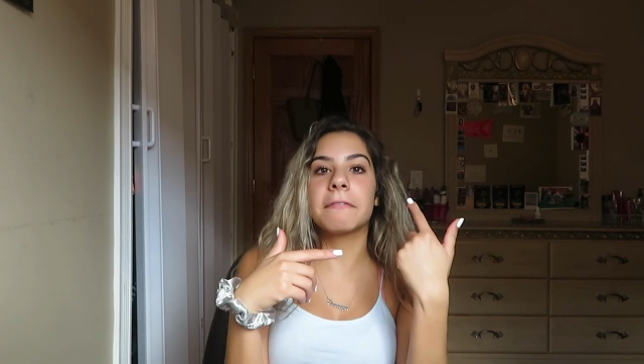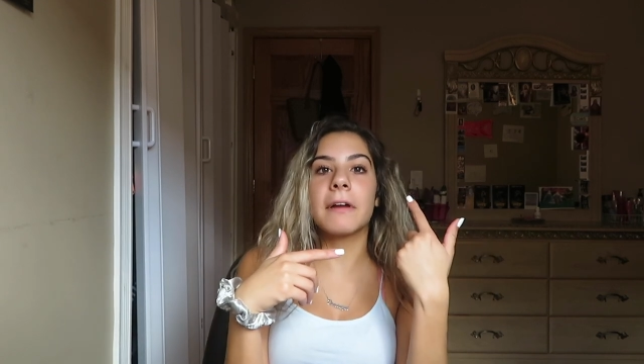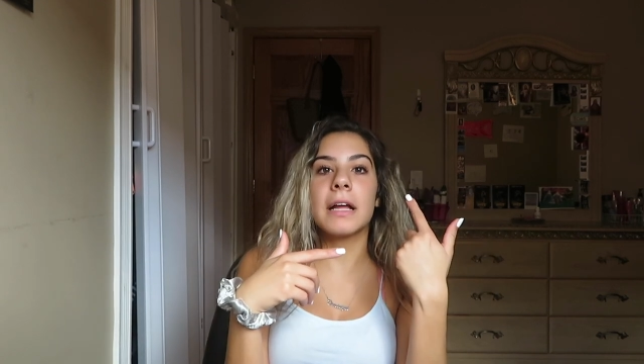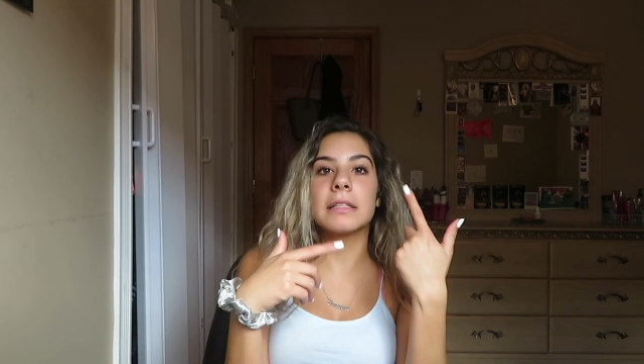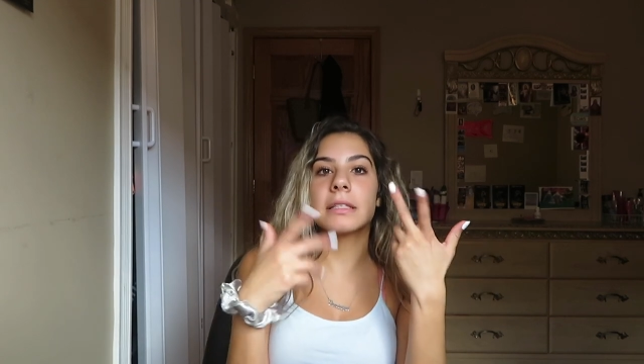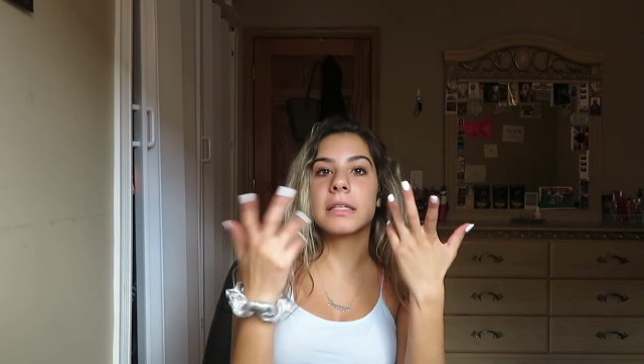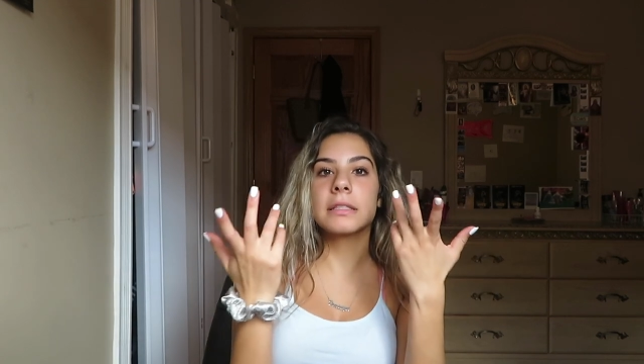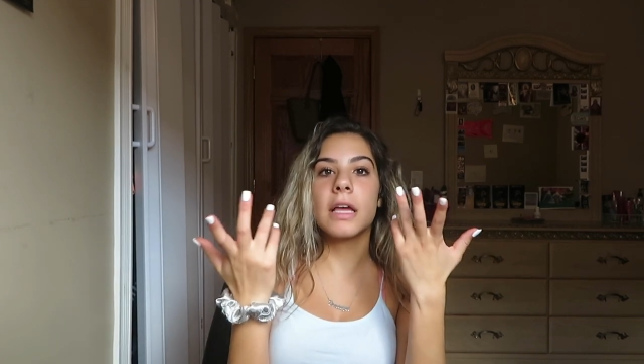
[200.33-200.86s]

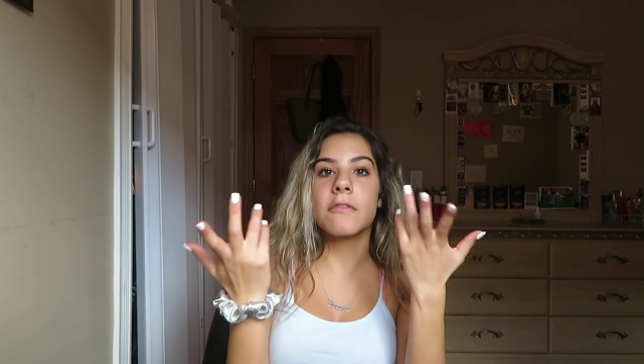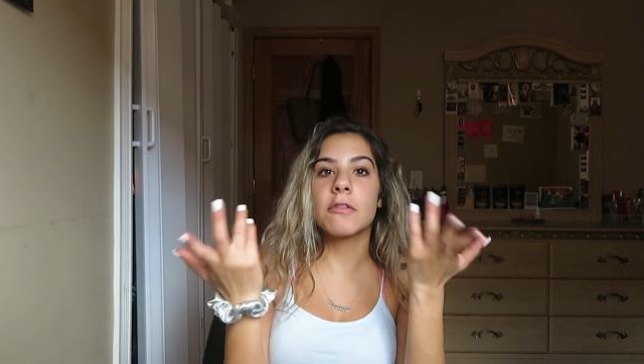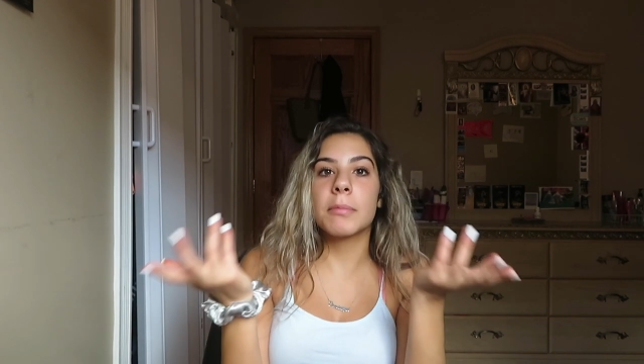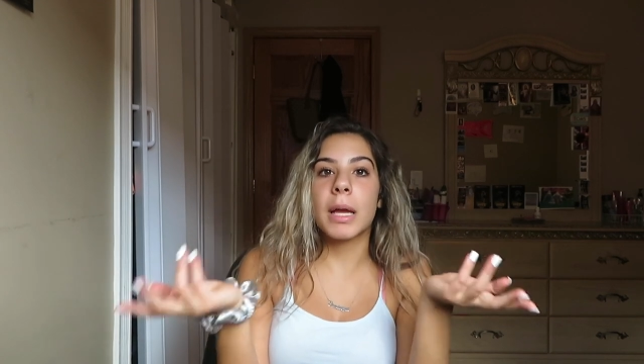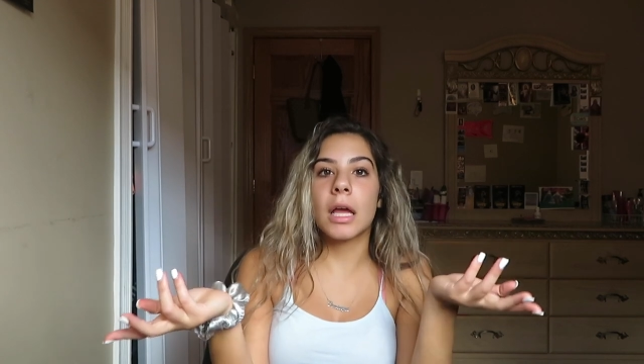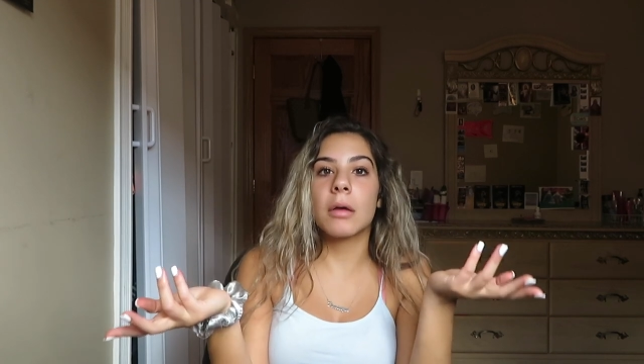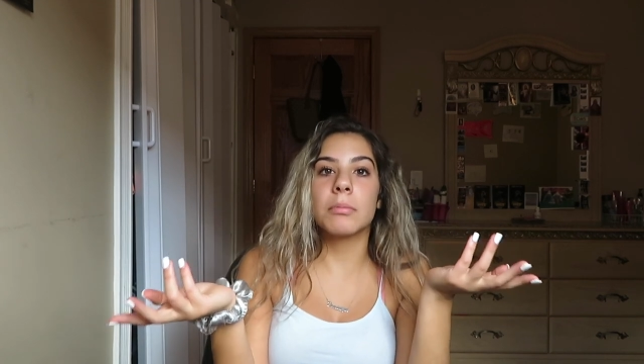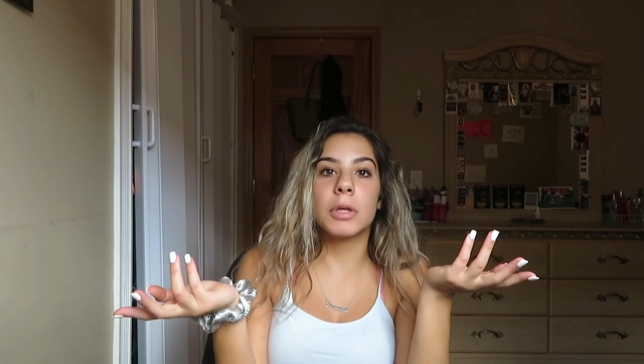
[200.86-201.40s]
friends except for
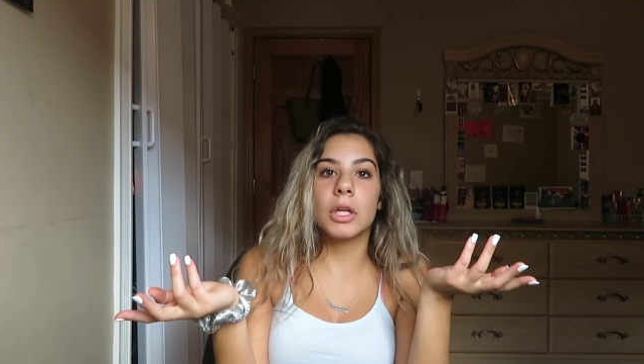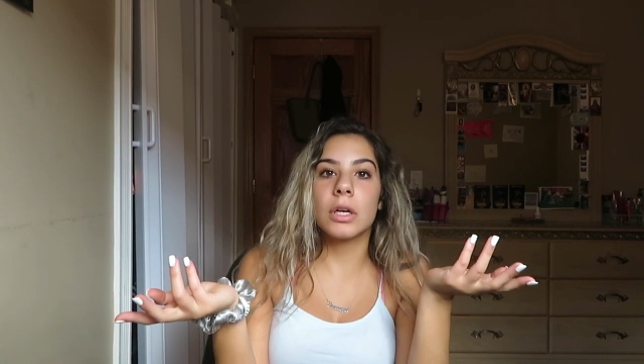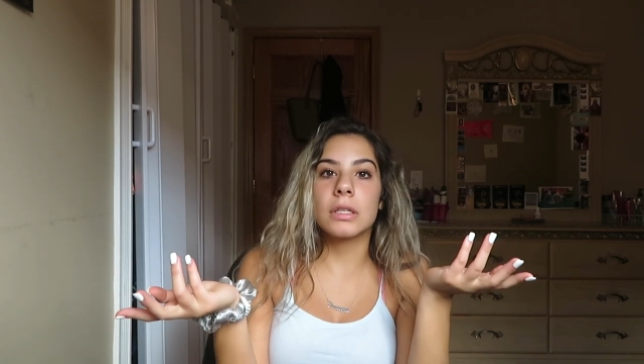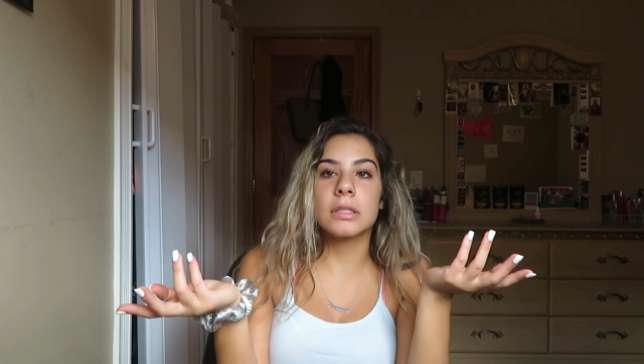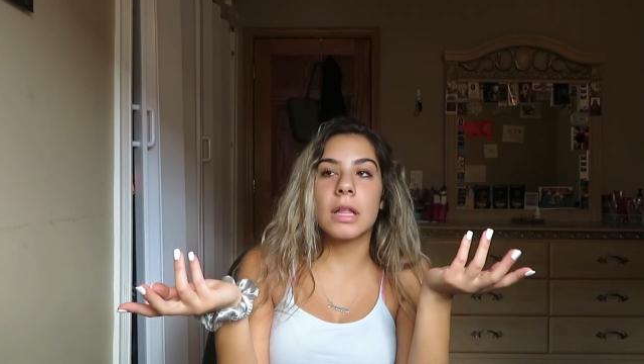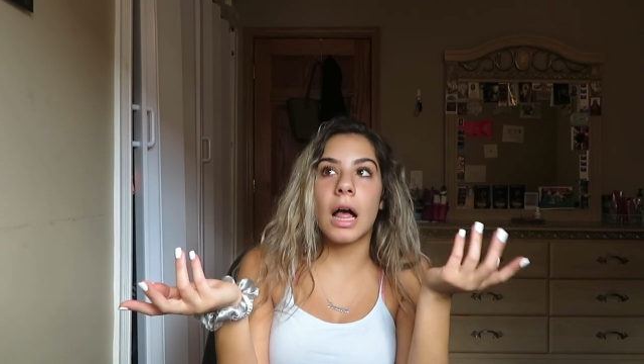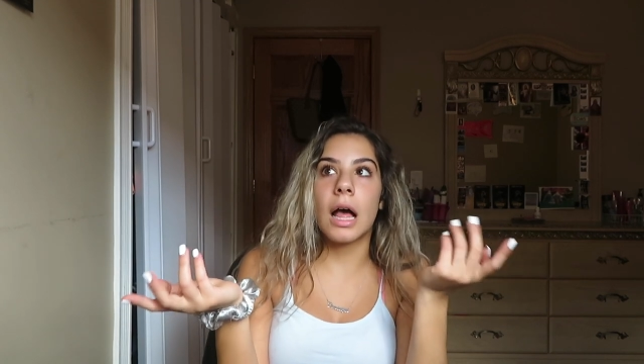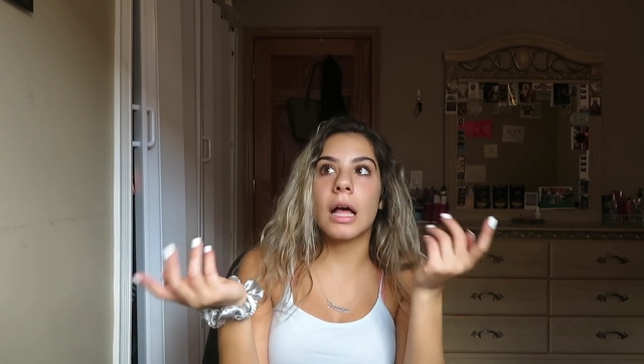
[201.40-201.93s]
my
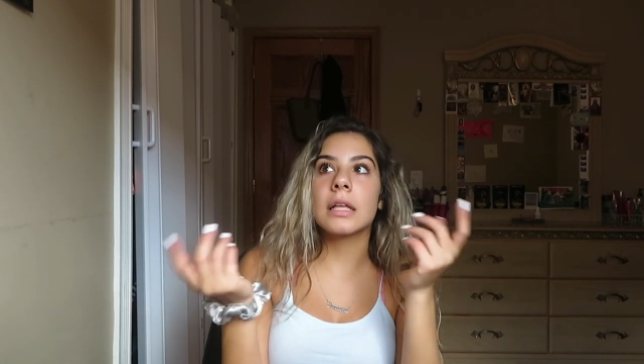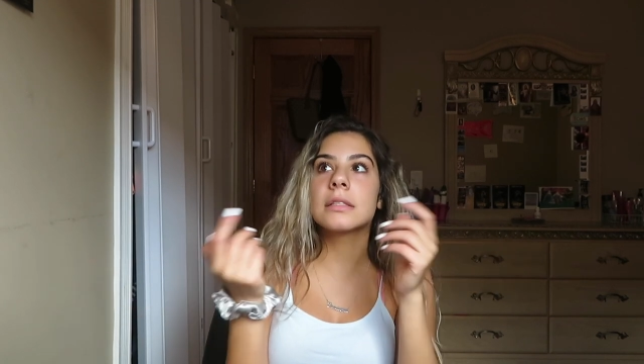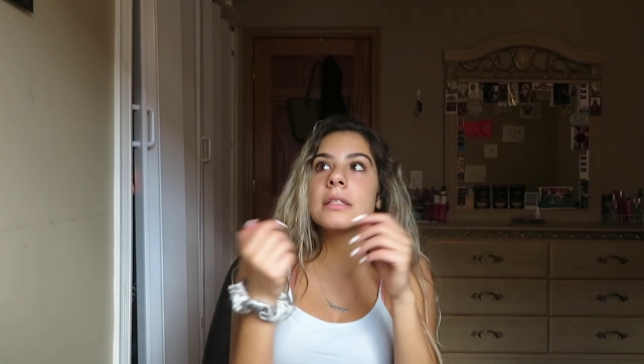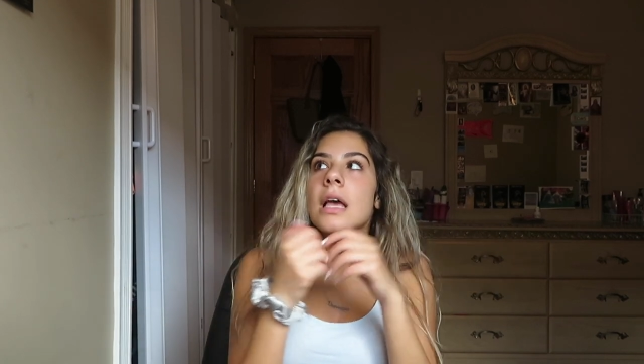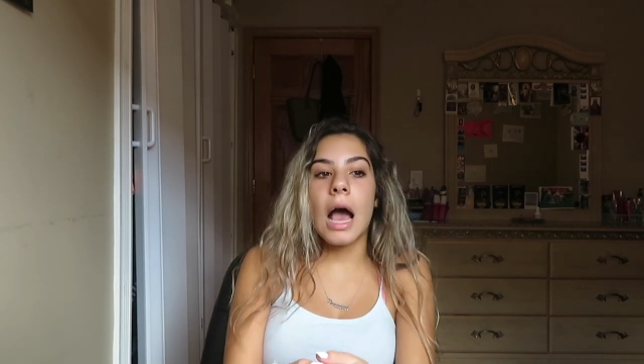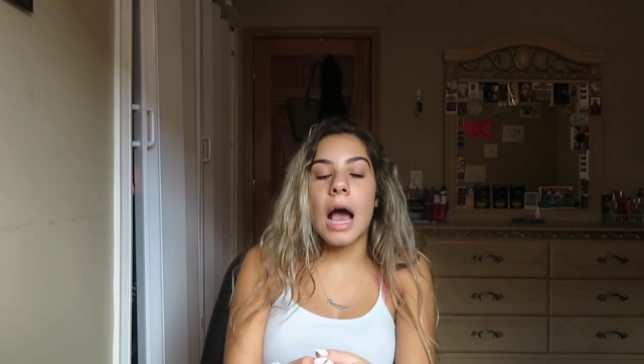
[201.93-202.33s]
computers class.